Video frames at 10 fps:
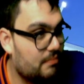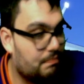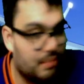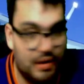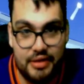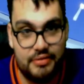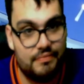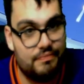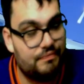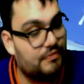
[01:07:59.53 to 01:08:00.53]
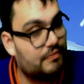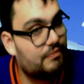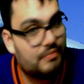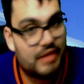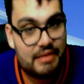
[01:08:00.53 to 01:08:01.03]
But,
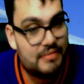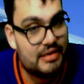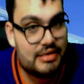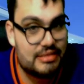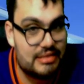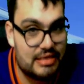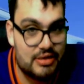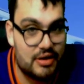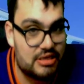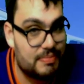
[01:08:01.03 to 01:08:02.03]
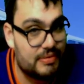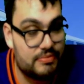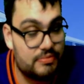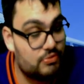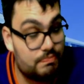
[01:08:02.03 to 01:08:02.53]
like me and Cesar has
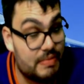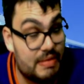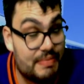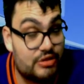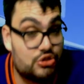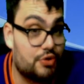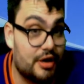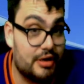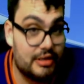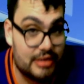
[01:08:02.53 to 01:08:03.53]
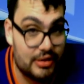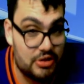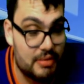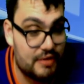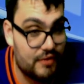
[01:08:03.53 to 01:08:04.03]
been, we've been trying to tell
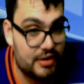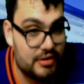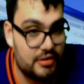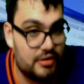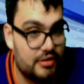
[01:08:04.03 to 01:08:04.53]
you, my friend,